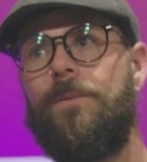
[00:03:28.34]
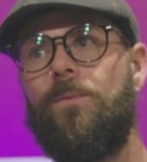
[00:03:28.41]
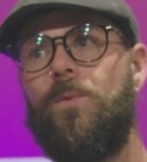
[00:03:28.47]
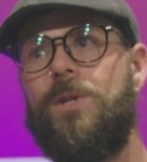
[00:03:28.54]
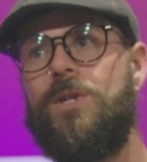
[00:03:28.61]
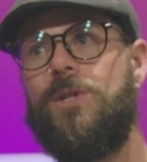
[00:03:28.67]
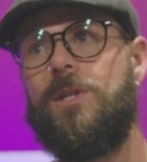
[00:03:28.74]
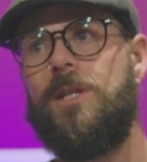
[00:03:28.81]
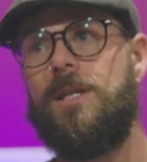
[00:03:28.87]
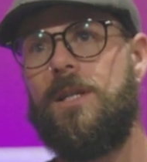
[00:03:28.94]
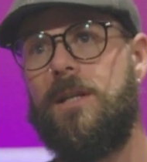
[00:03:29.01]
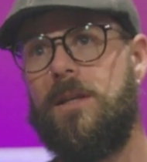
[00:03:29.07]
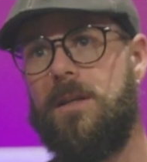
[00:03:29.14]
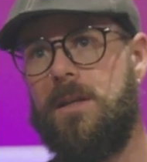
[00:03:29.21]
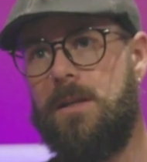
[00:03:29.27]
which
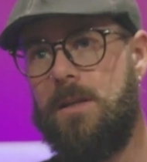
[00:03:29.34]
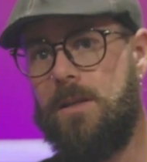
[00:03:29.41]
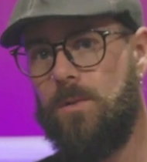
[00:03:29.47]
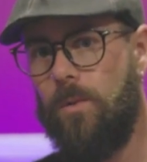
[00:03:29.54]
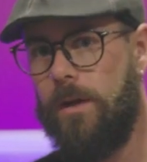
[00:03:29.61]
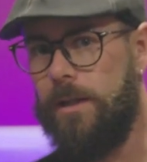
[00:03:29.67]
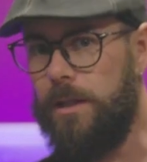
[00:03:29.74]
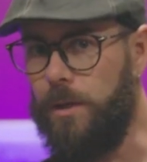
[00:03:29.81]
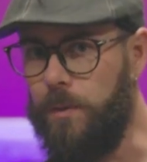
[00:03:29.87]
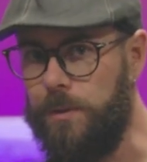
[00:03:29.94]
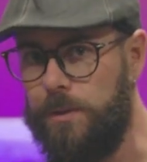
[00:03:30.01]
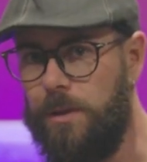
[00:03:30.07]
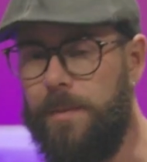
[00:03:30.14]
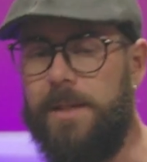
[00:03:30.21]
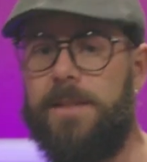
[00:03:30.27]
is what
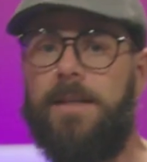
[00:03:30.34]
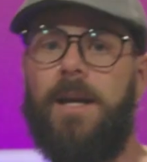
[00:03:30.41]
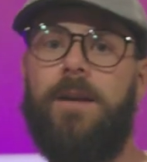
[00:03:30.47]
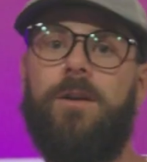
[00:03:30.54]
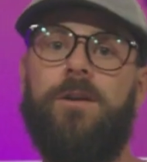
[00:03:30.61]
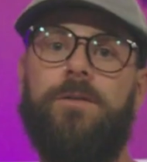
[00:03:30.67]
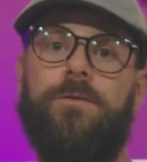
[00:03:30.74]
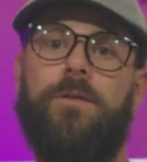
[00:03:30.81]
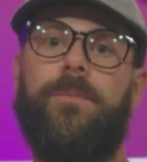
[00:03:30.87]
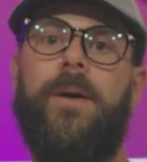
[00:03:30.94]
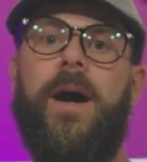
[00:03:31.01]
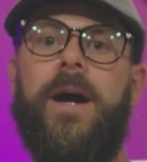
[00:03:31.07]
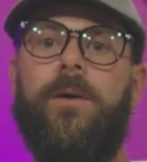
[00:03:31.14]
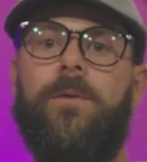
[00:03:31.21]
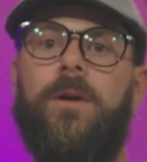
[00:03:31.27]
used to be standard for
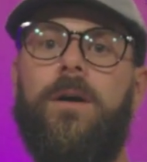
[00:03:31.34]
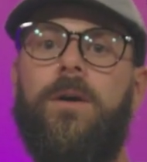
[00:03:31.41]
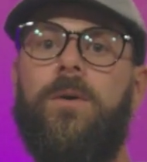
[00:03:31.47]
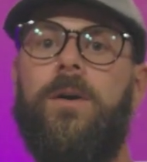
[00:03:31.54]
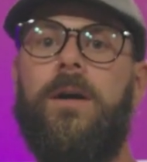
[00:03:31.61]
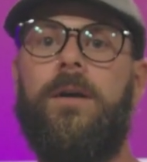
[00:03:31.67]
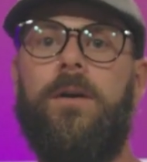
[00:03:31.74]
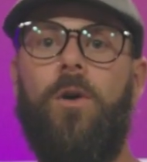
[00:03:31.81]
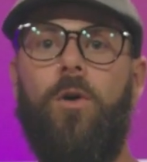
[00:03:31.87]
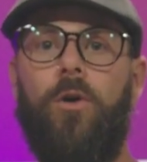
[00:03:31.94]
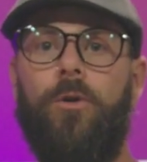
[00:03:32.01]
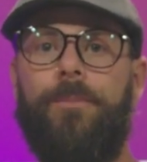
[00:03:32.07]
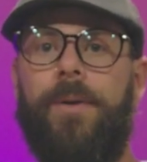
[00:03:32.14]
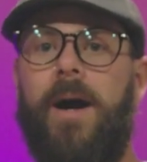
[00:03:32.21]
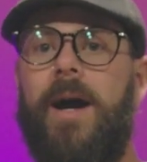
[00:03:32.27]
pyro.
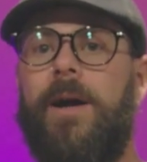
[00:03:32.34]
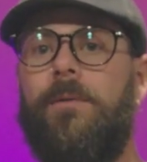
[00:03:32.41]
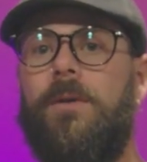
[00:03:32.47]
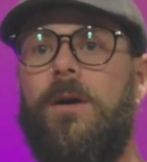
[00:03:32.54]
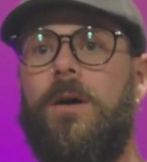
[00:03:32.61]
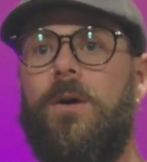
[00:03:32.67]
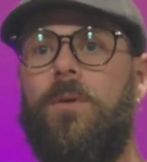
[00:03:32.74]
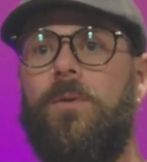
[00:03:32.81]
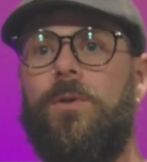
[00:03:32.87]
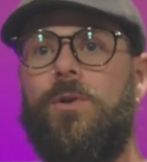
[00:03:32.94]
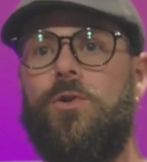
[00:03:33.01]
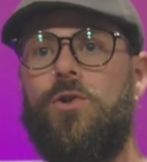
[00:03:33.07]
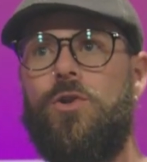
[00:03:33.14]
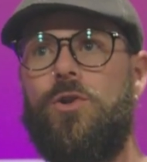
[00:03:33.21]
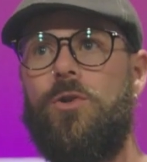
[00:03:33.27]
Old pyro, you
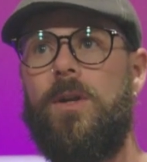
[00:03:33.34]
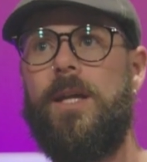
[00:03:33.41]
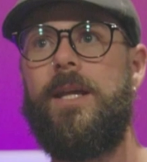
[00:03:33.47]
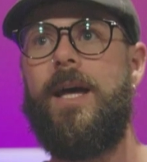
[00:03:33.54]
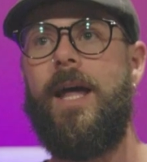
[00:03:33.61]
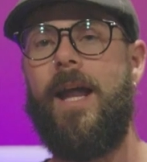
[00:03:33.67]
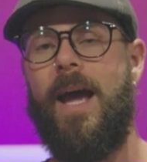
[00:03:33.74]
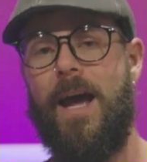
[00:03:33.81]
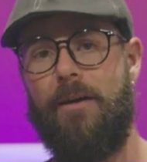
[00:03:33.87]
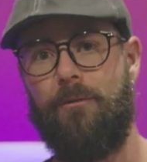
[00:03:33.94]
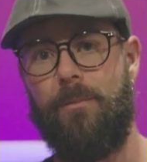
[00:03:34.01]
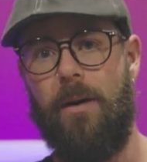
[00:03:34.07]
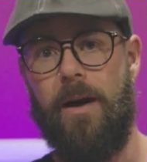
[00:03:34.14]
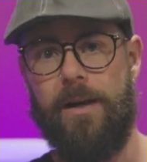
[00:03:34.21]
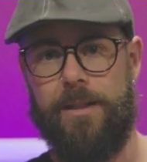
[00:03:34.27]
shoot it at
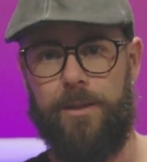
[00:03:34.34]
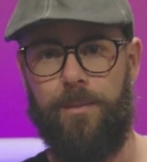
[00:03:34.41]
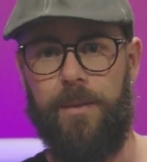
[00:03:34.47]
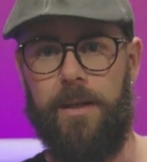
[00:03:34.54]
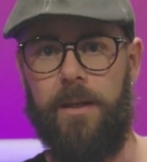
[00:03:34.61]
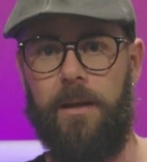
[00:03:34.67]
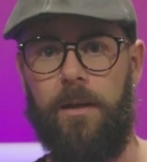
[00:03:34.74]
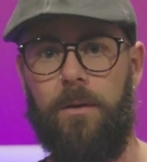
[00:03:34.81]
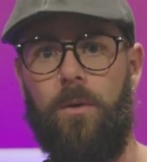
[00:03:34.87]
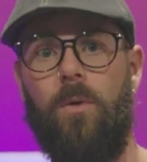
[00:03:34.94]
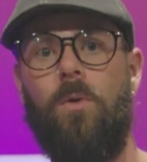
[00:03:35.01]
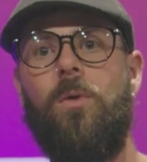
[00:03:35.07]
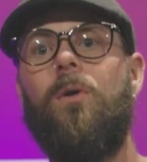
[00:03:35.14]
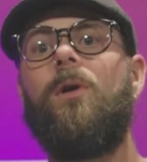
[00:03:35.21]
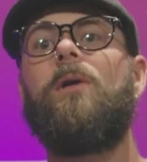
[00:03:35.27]
half box speed
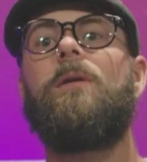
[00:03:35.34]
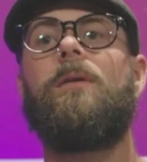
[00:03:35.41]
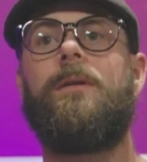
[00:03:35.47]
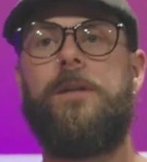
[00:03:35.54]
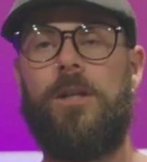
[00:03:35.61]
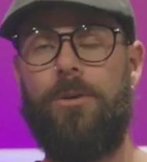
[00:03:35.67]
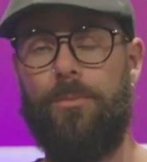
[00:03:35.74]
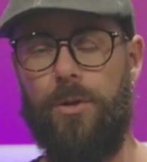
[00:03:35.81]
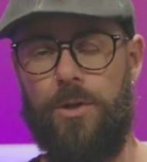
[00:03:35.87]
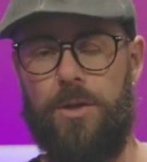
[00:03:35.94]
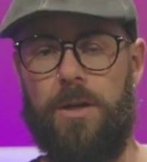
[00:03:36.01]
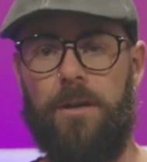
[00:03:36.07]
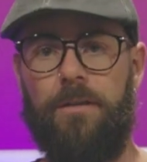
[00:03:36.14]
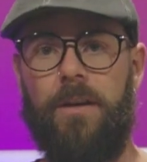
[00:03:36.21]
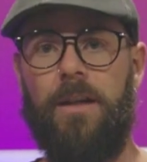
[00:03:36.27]
or you push
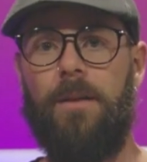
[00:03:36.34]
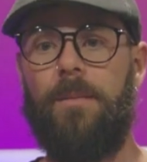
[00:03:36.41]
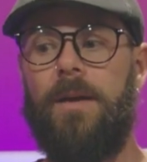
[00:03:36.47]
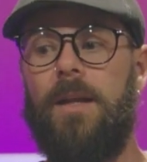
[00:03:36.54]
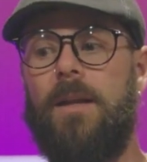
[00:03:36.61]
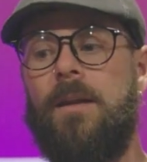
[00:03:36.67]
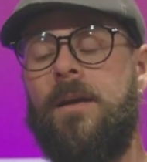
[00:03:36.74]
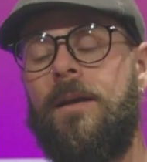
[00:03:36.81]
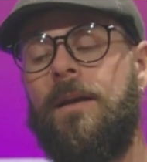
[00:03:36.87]
in development.